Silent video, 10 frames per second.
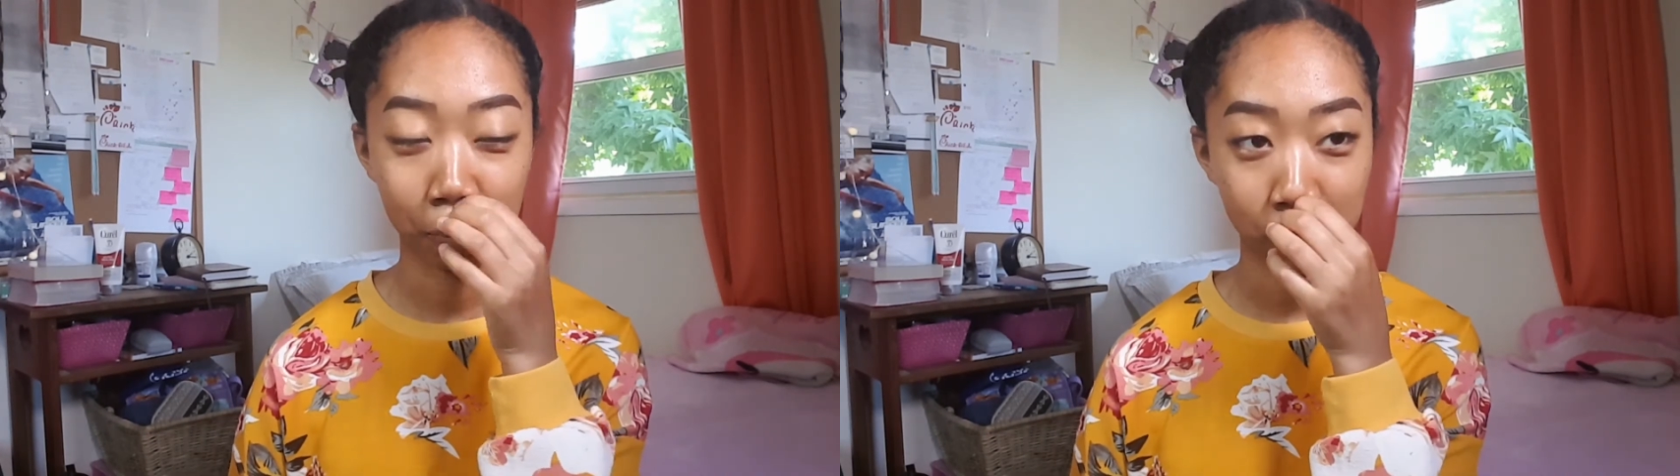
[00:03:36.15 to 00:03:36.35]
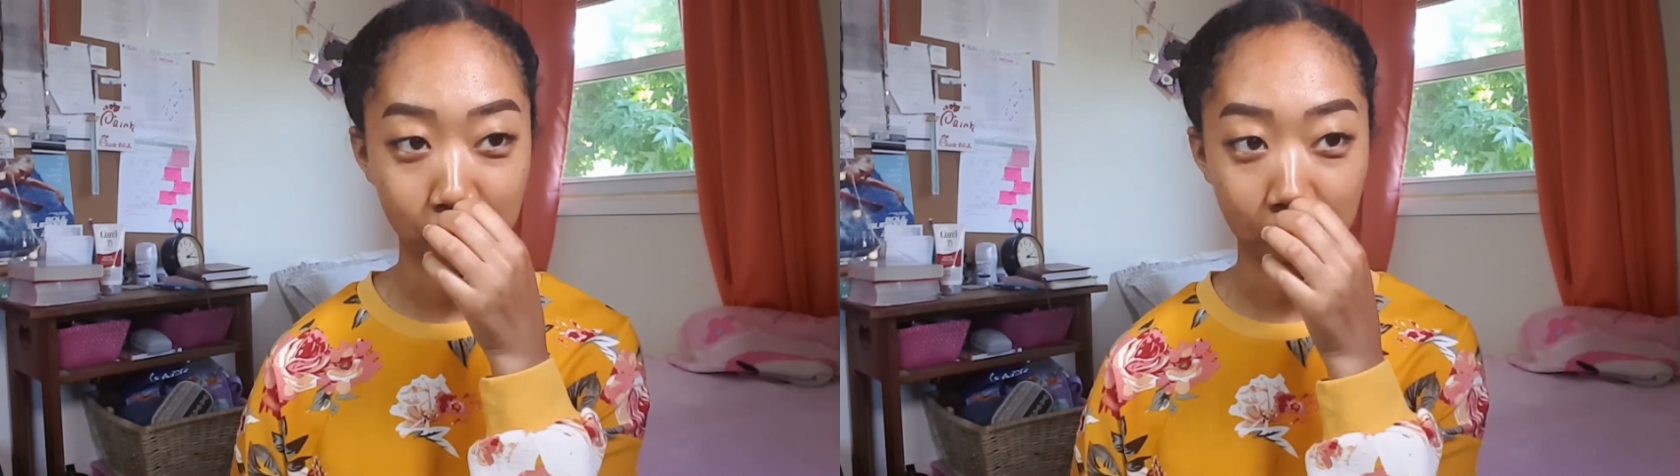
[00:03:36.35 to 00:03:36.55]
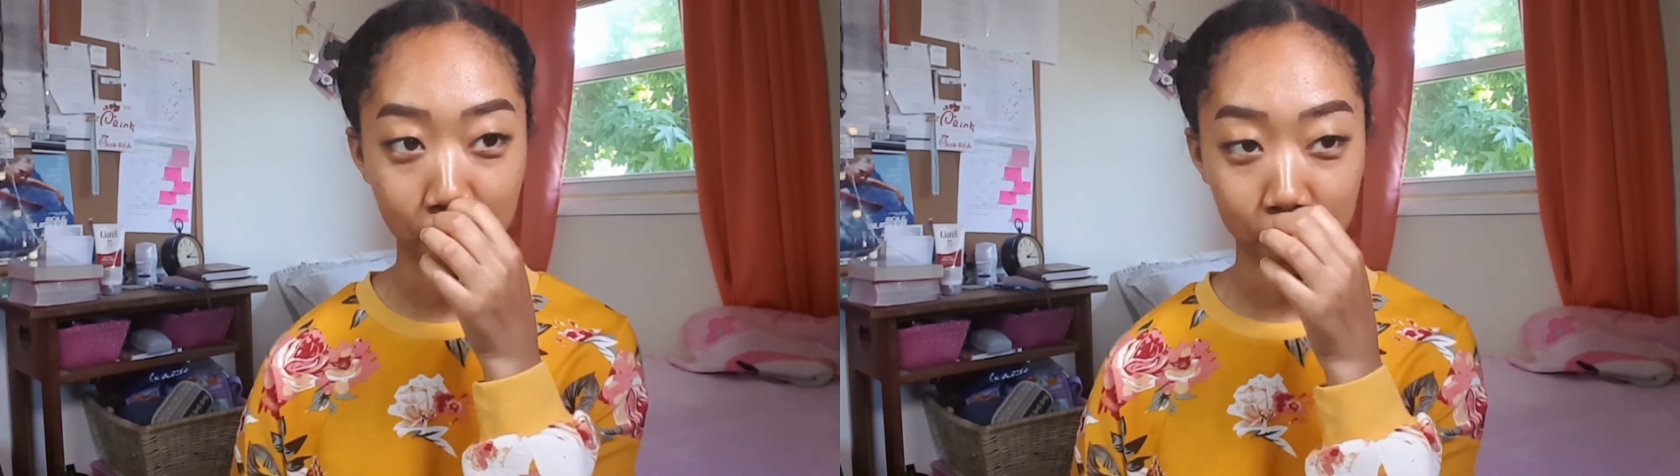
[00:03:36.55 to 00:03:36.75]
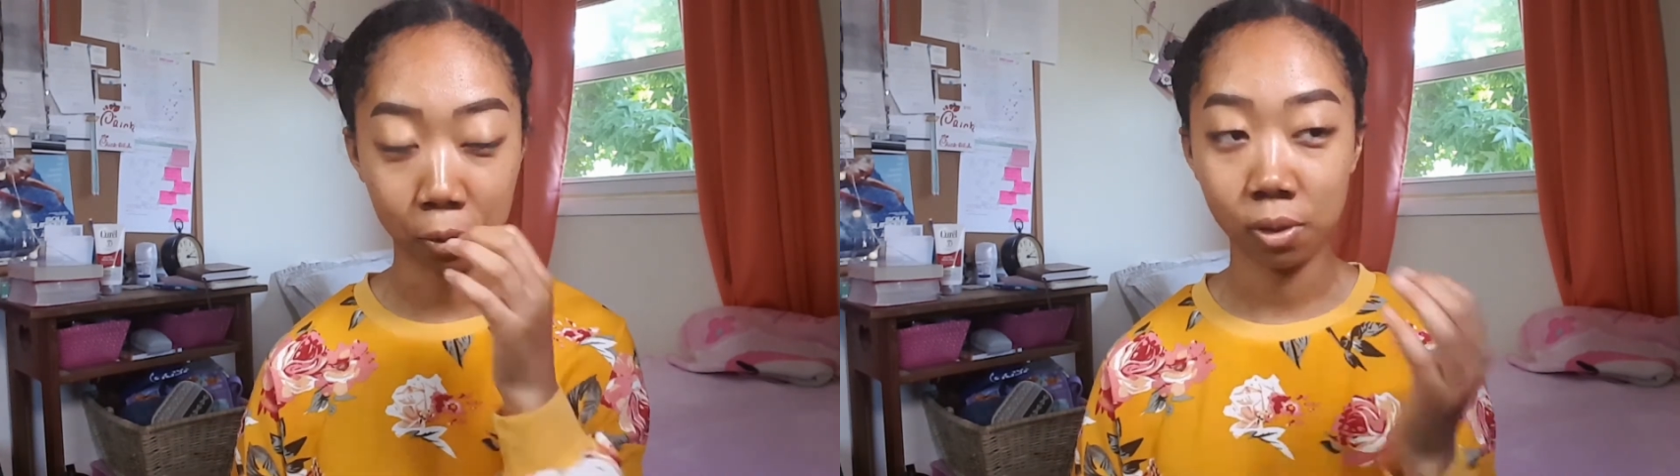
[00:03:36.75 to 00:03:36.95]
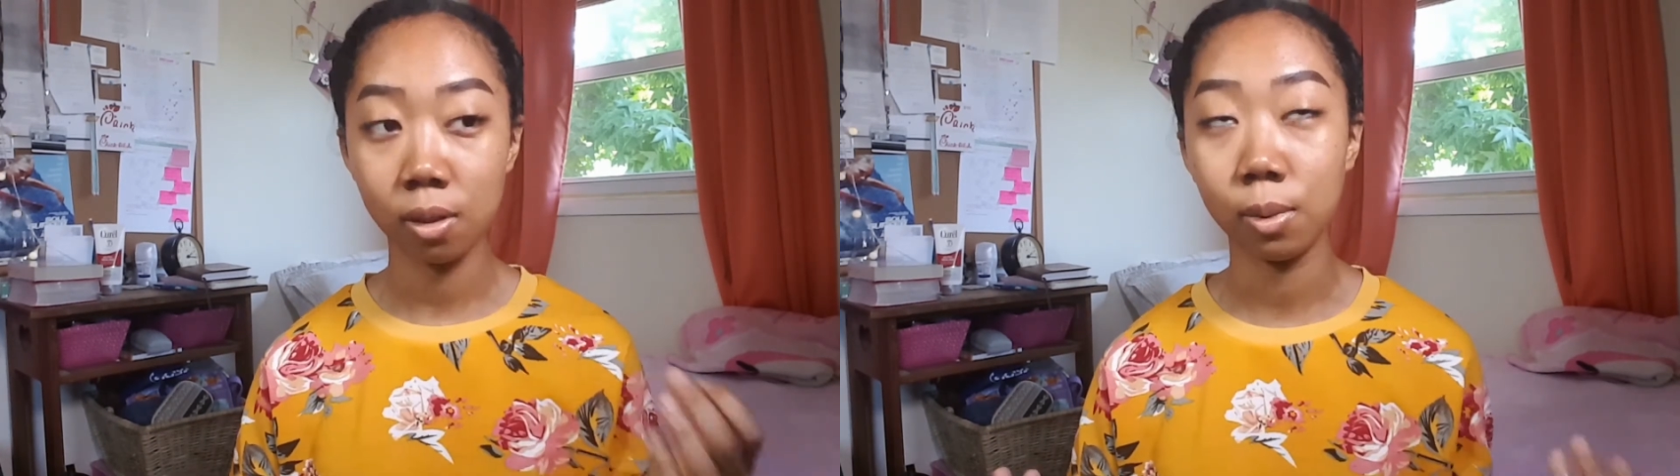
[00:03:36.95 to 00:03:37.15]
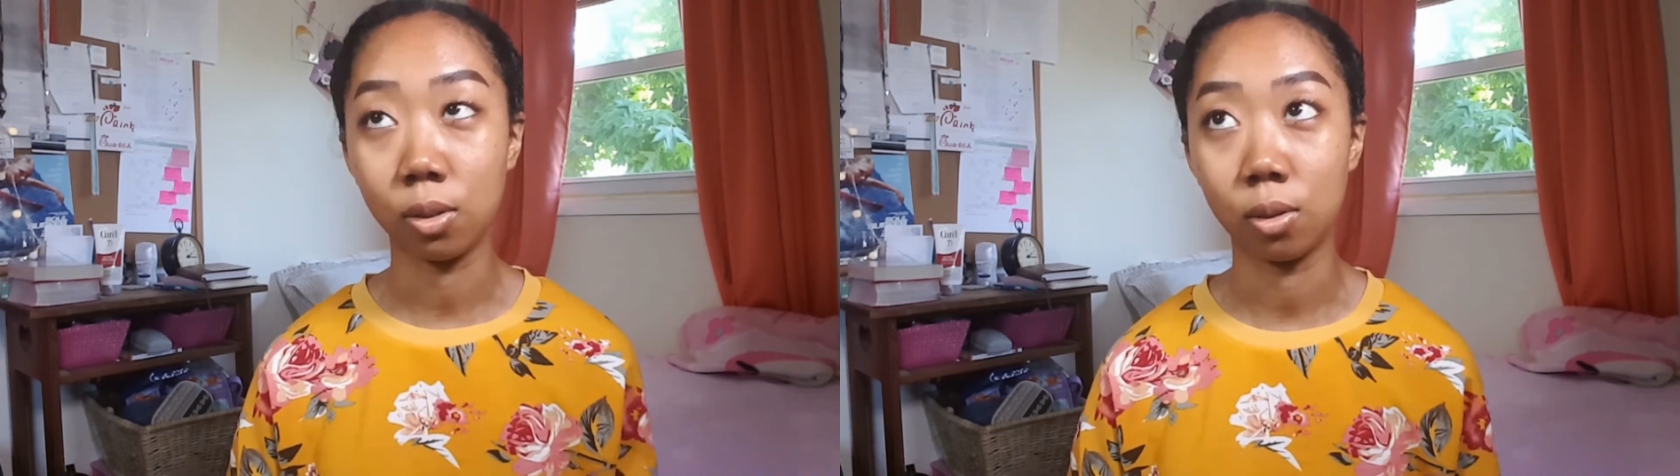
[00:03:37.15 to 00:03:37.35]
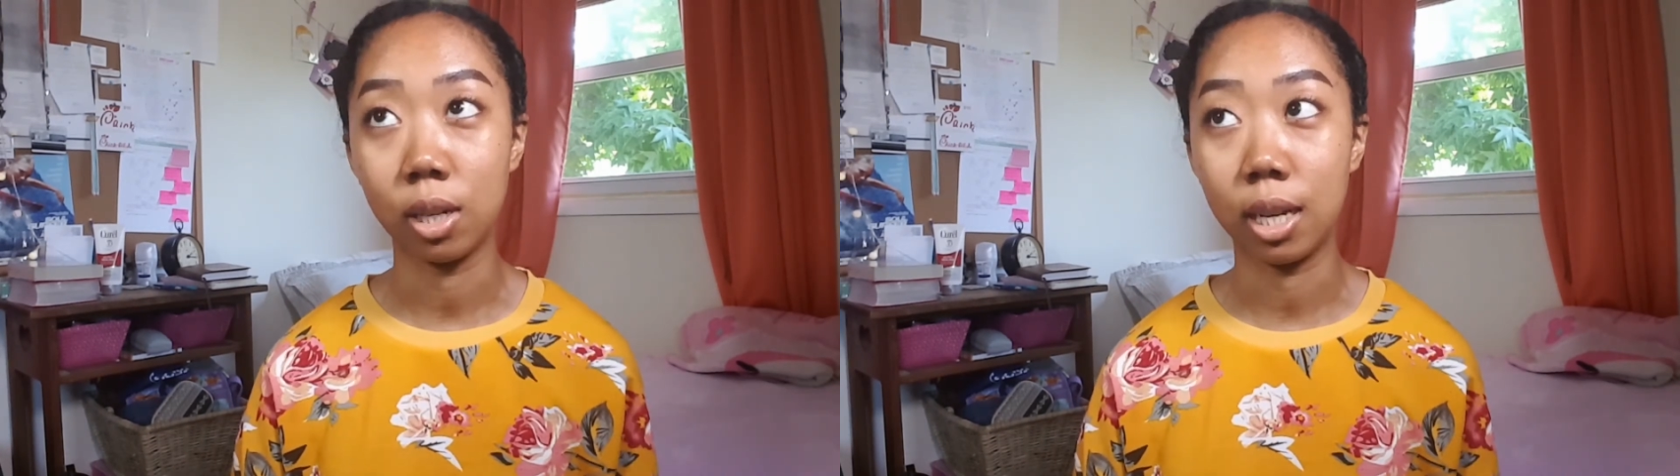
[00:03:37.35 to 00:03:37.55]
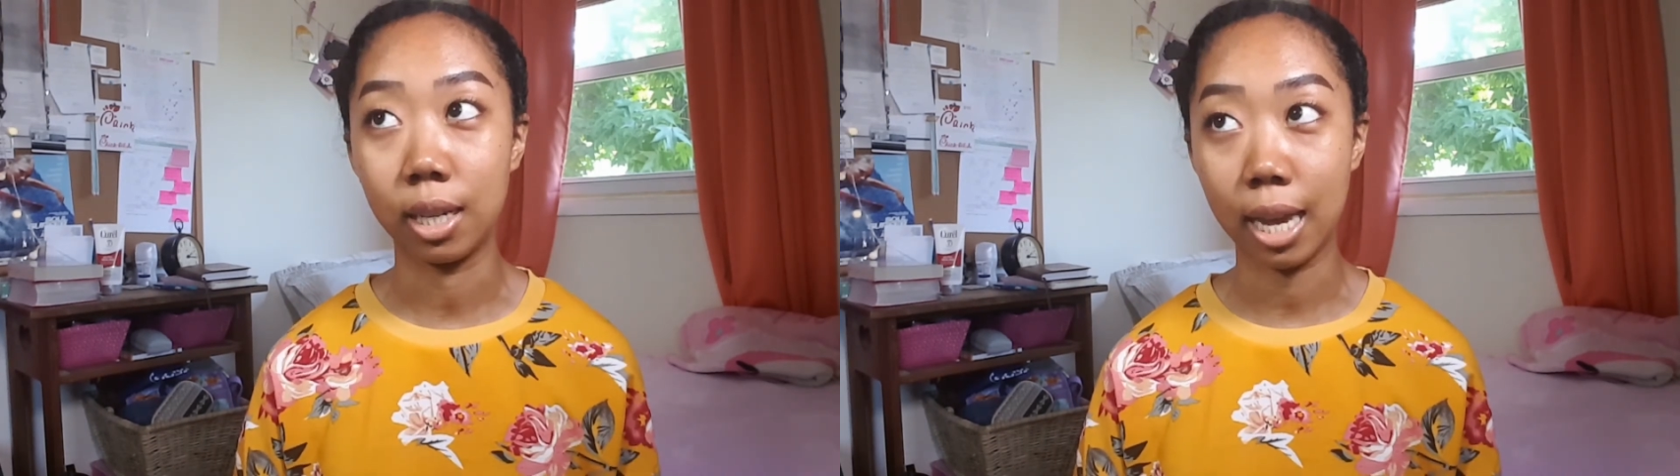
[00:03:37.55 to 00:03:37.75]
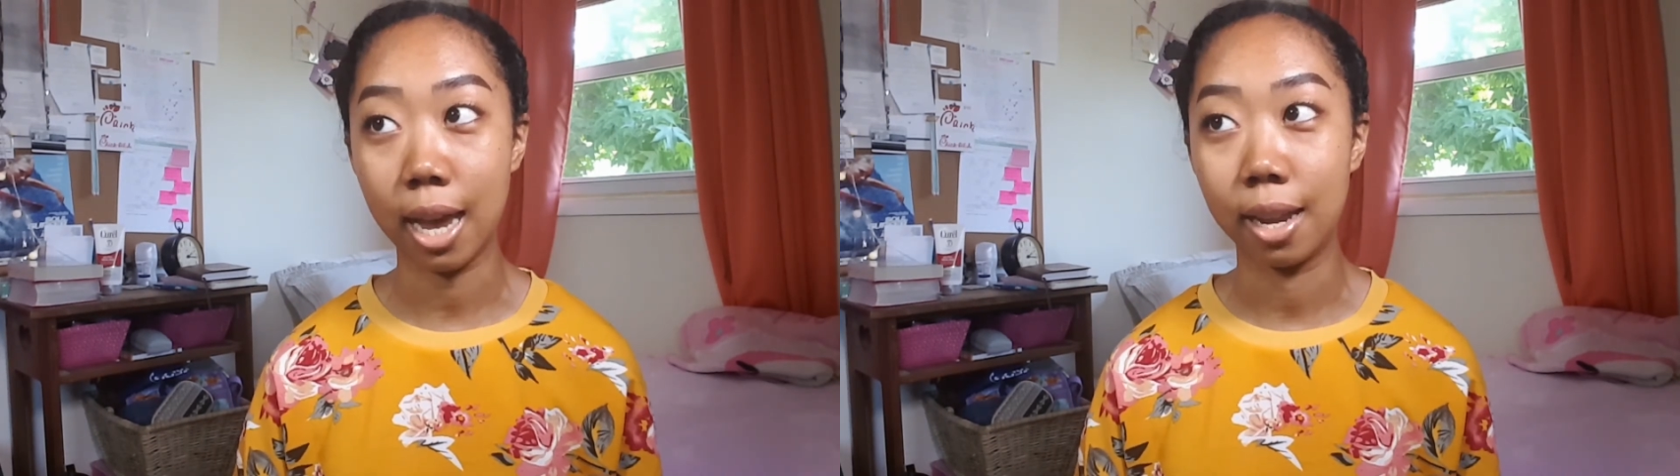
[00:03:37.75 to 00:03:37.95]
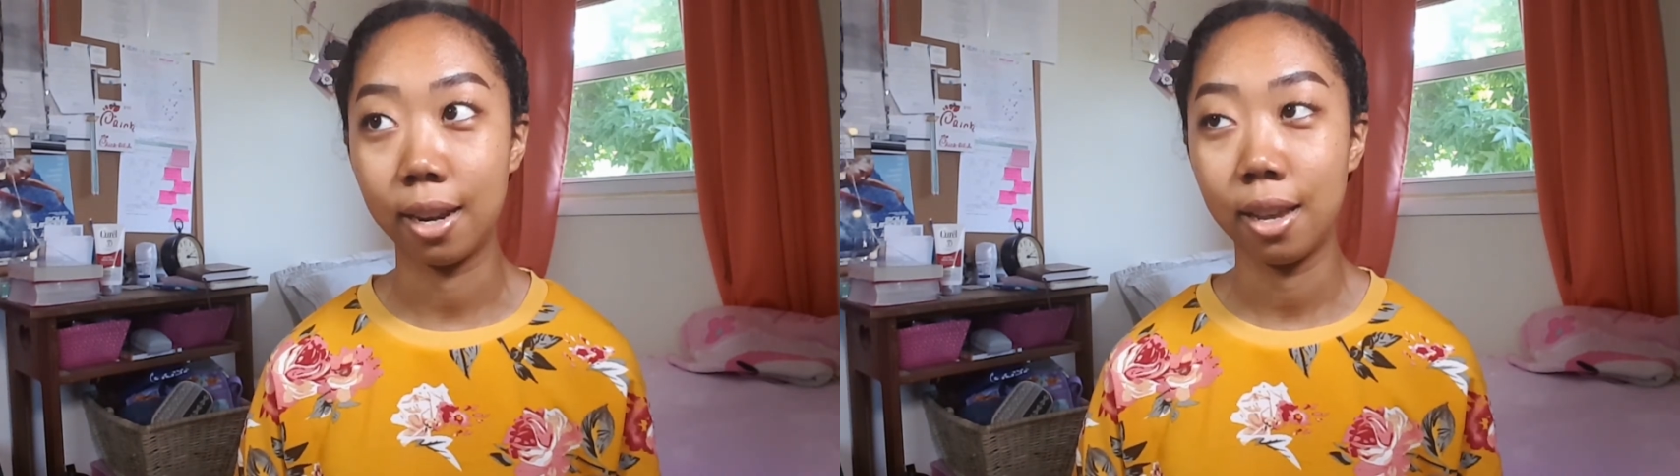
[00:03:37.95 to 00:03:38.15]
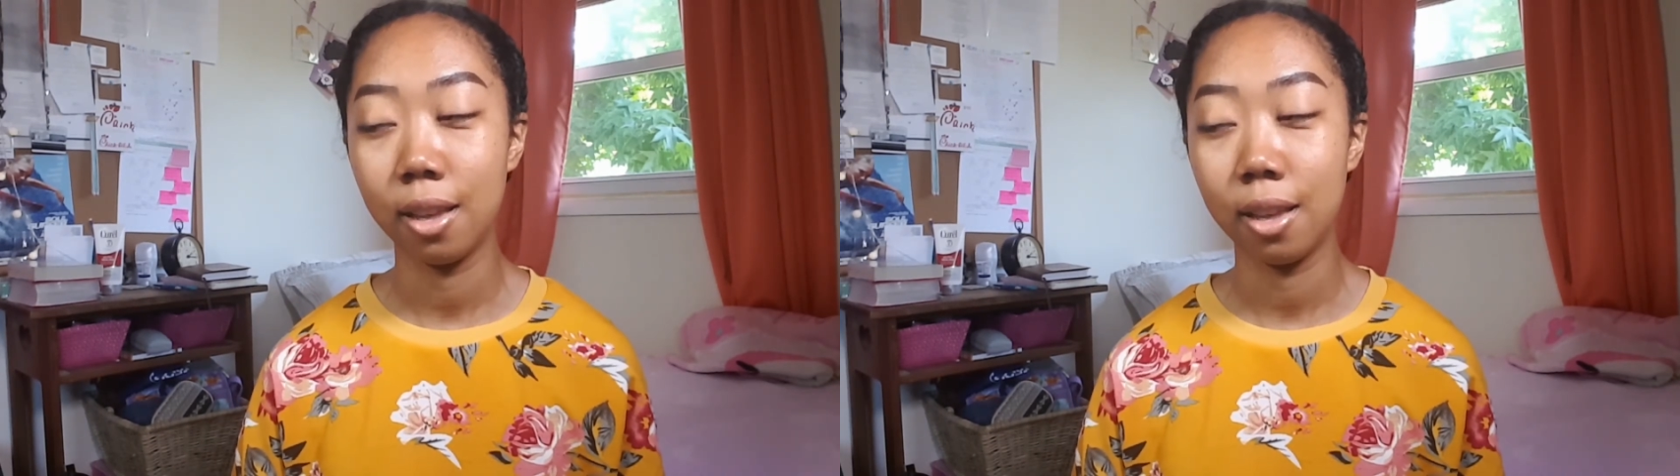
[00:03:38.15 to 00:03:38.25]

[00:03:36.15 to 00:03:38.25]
So I posted on my story again